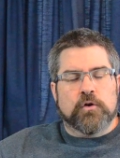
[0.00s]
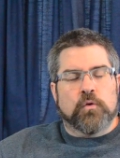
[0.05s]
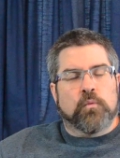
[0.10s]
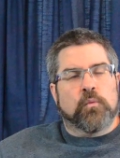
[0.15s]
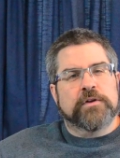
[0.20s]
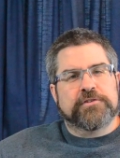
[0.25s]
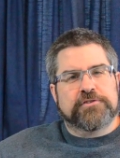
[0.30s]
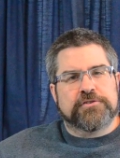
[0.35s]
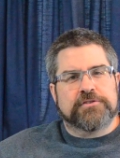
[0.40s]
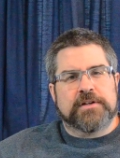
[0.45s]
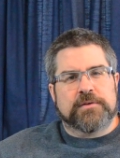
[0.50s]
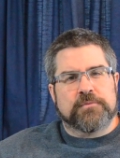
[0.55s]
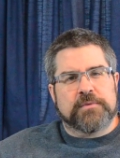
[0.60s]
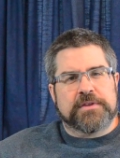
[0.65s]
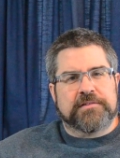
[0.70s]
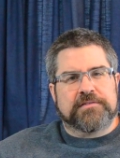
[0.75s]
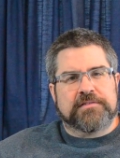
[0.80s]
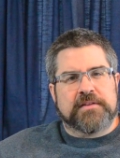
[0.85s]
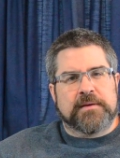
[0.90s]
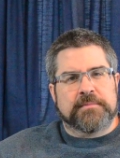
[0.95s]
Once you're done
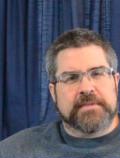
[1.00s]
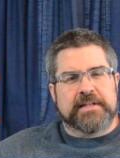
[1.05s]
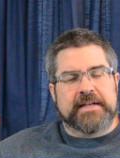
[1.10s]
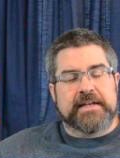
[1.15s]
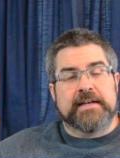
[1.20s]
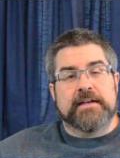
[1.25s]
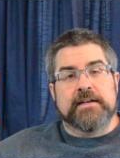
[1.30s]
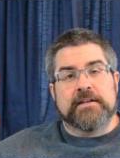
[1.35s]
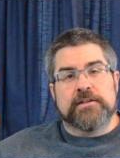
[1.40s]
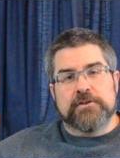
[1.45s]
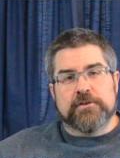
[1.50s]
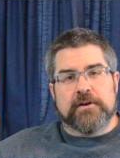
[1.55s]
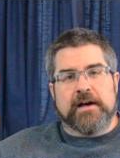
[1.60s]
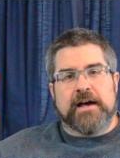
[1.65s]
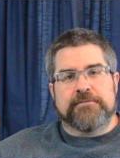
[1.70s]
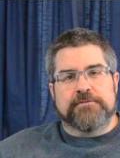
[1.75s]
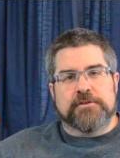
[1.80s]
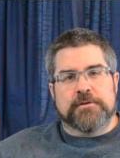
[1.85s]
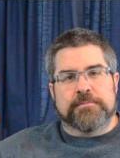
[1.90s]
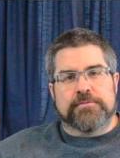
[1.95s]
with assembly, you'll
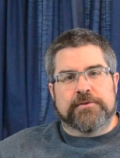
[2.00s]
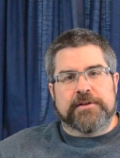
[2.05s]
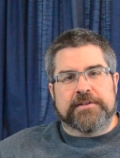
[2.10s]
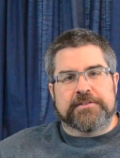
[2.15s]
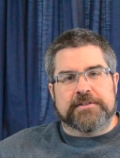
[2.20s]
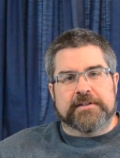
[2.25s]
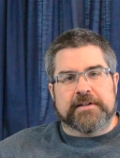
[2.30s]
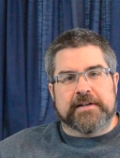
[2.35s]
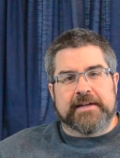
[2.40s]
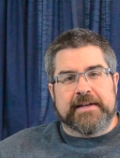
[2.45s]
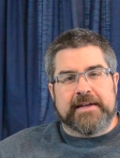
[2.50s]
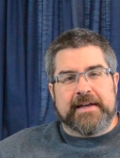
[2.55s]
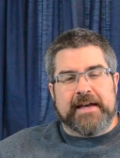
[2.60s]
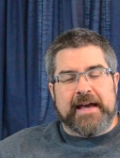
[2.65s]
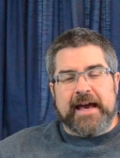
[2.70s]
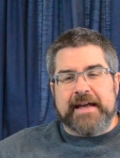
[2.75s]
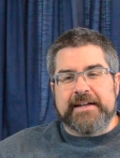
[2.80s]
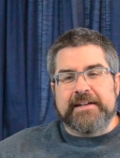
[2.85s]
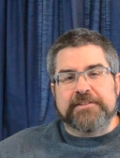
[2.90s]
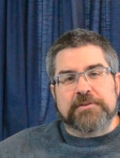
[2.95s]
have your printer.
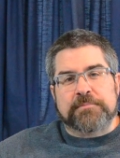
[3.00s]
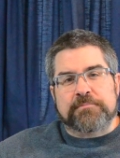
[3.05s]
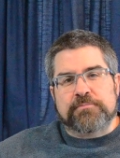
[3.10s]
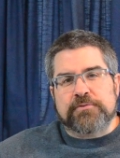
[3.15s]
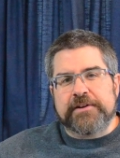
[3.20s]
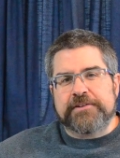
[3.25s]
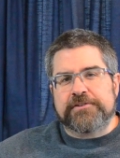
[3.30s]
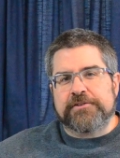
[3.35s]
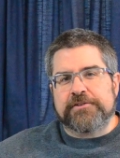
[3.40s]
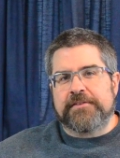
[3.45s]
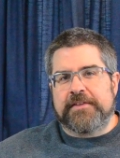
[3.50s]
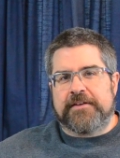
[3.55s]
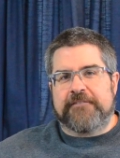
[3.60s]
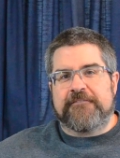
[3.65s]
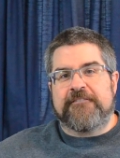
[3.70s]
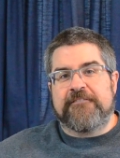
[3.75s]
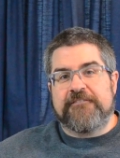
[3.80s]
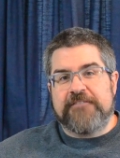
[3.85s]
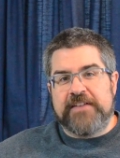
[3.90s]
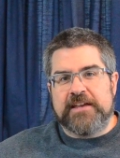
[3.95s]
And it's a printer
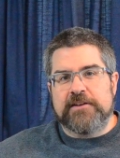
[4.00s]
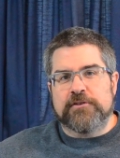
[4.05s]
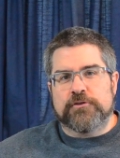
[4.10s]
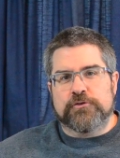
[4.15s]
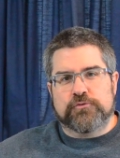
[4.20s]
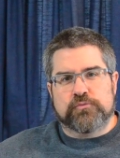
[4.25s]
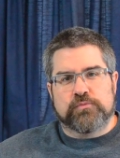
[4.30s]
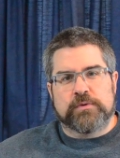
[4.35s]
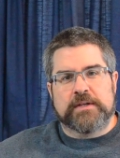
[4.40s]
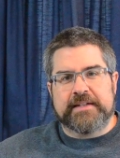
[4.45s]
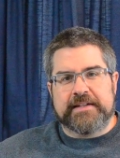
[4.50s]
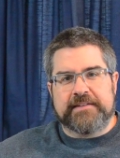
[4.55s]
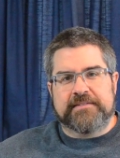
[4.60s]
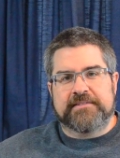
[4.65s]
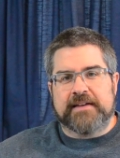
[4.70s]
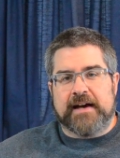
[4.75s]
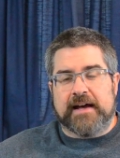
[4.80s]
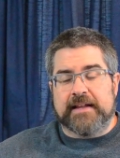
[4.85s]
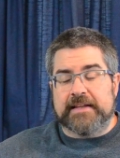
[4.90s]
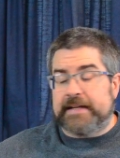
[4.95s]
that feels really
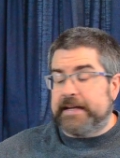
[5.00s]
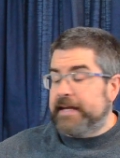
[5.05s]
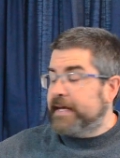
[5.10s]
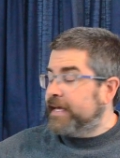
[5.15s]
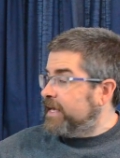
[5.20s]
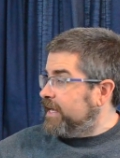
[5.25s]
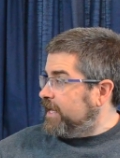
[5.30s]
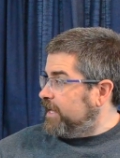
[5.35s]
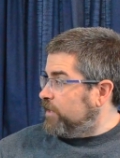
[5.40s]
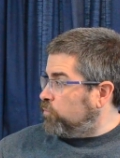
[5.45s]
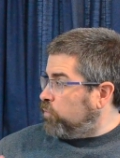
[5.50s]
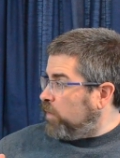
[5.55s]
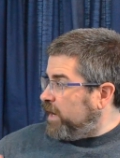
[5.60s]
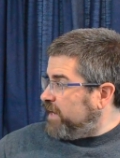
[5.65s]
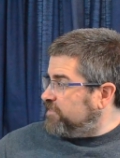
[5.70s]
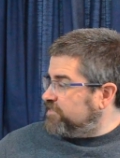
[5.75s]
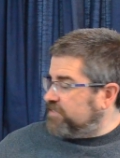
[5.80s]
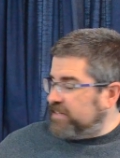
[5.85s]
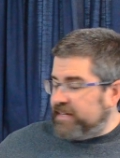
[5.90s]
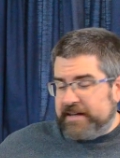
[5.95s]
solid. It
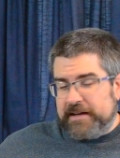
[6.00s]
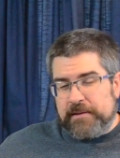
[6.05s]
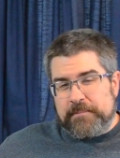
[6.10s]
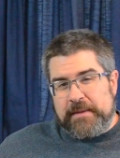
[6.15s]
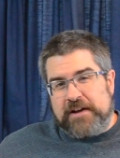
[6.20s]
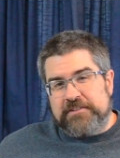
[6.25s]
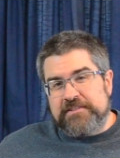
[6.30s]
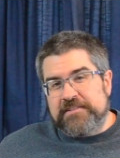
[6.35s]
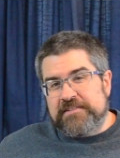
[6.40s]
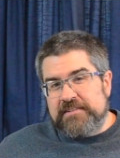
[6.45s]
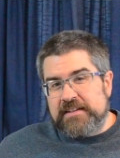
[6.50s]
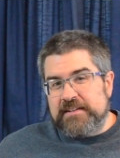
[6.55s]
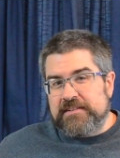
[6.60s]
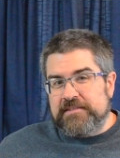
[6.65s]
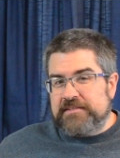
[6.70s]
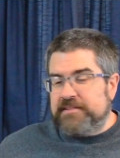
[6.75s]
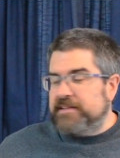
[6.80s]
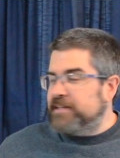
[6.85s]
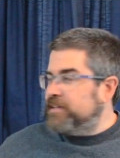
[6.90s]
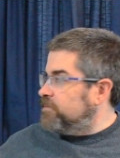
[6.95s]
weighs in at about
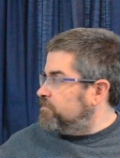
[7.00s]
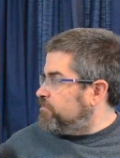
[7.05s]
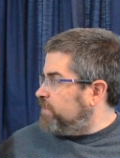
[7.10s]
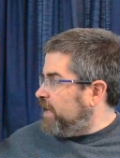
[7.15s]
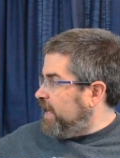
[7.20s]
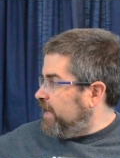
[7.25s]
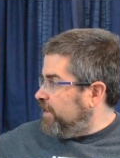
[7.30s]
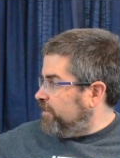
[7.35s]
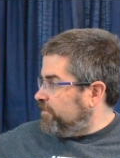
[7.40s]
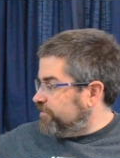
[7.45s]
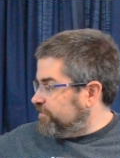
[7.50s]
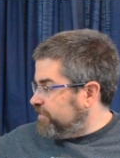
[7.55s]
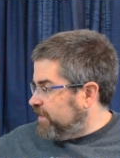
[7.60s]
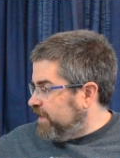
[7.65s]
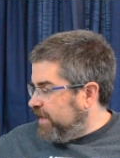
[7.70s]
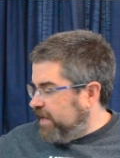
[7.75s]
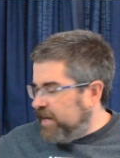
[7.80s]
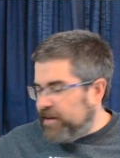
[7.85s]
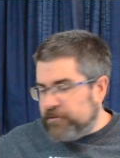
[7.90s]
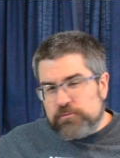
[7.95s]
16 pounds
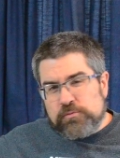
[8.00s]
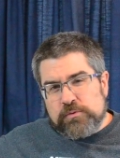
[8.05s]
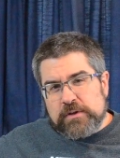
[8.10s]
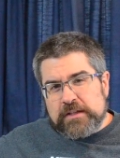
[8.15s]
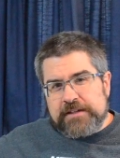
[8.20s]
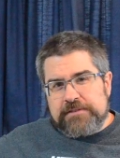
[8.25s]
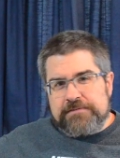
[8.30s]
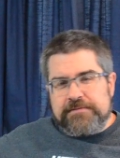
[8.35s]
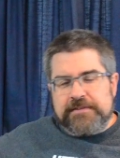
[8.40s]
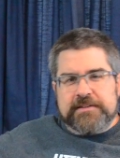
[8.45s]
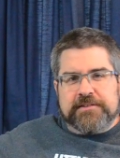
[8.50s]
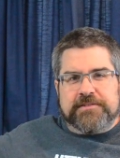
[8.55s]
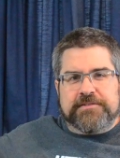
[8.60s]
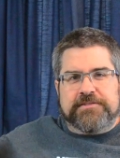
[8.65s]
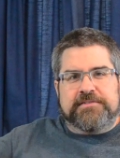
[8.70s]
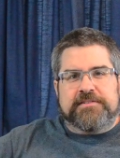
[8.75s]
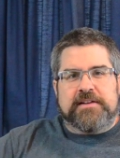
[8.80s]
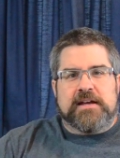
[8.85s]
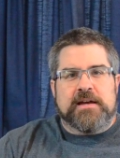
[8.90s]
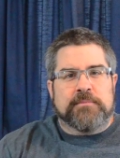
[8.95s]
and really feels
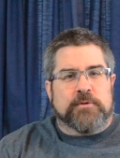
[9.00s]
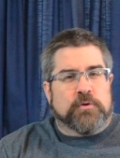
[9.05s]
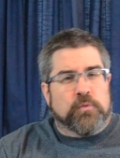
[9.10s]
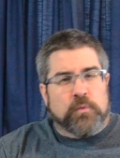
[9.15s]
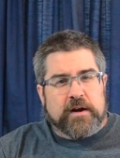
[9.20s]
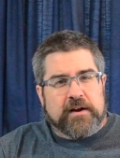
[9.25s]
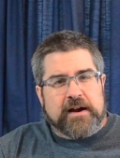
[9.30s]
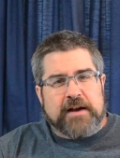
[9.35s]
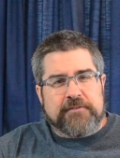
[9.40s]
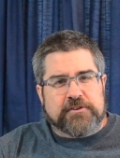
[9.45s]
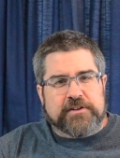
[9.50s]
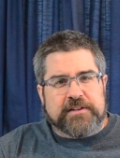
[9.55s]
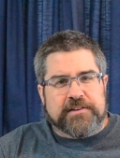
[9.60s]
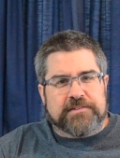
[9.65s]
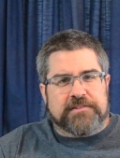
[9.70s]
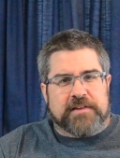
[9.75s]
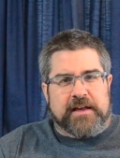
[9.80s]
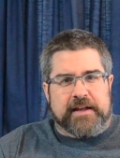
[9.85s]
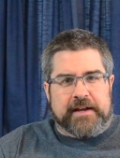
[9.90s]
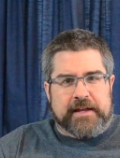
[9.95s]
stable wherever you set